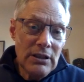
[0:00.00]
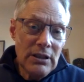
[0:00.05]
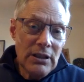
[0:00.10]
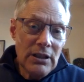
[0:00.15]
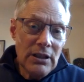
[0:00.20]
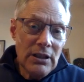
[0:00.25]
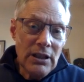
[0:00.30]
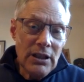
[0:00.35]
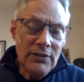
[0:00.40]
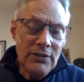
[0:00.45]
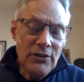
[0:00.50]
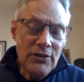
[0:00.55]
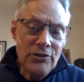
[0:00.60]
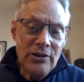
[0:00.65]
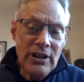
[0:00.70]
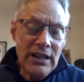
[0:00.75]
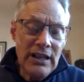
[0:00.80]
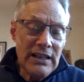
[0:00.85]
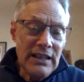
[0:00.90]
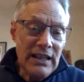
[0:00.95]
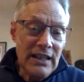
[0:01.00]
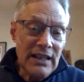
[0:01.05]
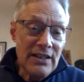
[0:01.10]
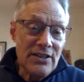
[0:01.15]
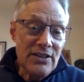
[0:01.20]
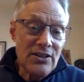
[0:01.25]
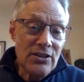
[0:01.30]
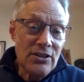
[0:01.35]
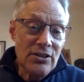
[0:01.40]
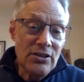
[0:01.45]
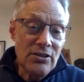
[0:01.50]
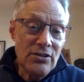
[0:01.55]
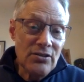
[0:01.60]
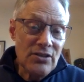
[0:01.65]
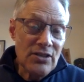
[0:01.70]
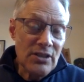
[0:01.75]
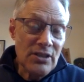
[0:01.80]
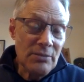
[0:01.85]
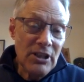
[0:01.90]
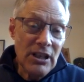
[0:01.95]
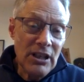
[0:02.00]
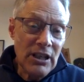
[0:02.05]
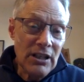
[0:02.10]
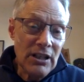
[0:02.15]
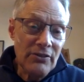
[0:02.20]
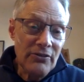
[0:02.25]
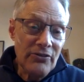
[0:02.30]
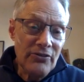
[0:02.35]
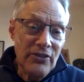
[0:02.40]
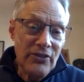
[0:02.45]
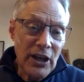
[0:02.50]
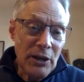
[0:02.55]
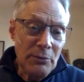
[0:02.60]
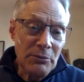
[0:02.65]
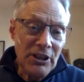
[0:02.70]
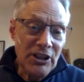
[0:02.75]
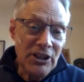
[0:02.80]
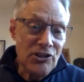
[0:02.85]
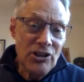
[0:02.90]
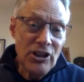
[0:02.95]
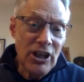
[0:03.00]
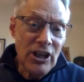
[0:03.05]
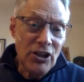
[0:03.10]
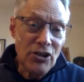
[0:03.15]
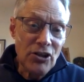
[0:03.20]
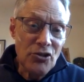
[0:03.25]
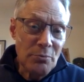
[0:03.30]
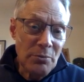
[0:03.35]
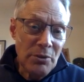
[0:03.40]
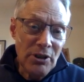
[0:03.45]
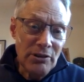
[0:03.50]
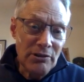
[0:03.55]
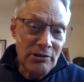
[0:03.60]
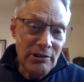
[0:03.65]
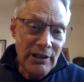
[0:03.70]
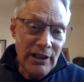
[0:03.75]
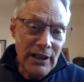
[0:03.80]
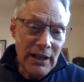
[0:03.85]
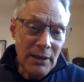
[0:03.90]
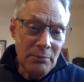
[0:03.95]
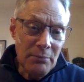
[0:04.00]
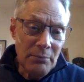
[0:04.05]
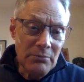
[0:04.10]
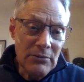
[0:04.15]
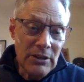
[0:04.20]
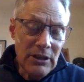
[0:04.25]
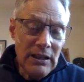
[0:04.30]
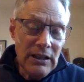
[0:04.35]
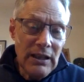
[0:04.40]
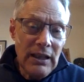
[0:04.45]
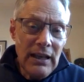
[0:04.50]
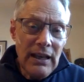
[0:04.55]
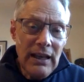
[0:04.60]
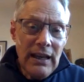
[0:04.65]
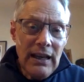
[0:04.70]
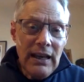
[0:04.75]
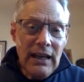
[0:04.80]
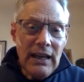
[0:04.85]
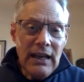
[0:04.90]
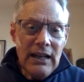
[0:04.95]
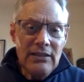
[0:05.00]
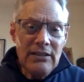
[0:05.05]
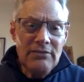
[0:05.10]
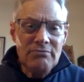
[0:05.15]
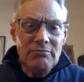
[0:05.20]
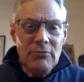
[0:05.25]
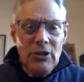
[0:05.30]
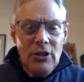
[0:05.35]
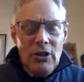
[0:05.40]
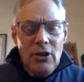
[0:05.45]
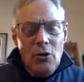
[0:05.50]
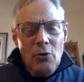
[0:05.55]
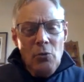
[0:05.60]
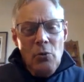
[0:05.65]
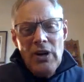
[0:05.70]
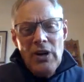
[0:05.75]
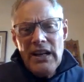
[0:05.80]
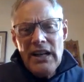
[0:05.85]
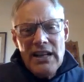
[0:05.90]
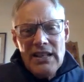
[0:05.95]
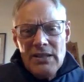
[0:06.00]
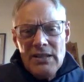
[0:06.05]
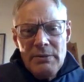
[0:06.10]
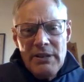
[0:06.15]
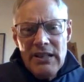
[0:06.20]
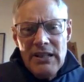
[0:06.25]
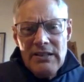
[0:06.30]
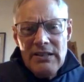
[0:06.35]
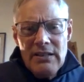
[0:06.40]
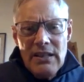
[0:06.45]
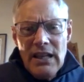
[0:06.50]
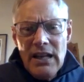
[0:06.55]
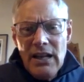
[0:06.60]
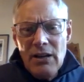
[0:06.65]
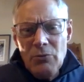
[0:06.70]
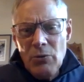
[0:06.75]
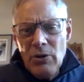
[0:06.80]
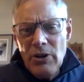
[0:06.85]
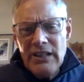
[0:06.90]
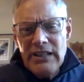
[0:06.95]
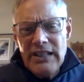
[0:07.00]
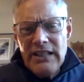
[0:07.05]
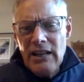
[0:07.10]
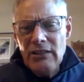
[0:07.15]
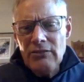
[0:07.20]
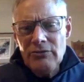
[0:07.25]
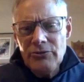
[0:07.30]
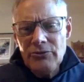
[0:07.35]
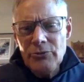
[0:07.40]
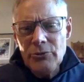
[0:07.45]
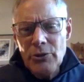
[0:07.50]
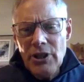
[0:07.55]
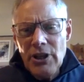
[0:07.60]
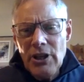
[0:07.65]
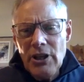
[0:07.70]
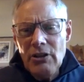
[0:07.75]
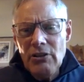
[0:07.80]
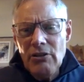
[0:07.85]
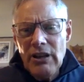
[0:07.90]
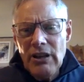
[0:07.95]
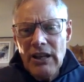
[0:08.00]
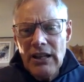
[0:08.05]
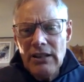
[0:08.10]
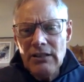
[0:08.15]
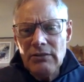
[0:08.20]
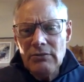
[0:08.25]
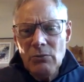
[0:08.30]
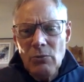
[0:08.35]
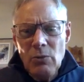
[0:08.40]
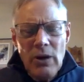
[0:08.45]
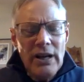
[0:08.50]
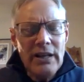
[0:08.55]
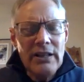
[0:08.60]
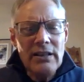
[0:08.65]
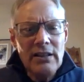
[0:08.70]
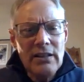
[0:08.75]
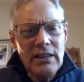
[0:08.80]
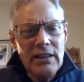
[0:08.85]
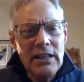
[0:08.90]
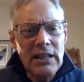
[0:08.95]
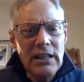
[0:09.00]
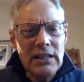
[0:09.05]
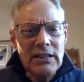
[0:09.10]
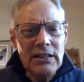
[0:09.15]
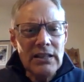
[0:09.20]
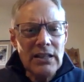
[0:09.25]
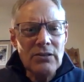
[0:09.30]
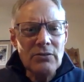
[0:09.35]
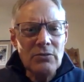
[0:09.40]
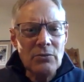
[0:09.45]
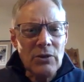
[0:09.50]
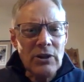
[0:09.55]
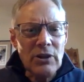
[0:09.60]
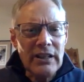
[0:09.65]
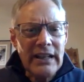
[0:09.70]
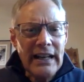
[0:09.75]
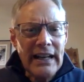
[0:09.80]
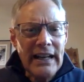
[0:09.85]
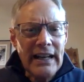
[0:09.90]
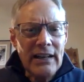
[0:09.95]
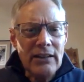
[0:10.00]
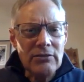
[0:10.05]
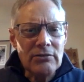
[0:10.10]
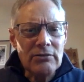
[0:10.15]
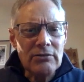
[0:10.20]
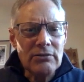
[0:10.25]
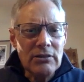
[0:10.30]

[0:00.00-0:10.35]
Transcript: Have you tried to institute some kind of family change program? And what aspects of that worked out for you, and why do you think it didn't work out?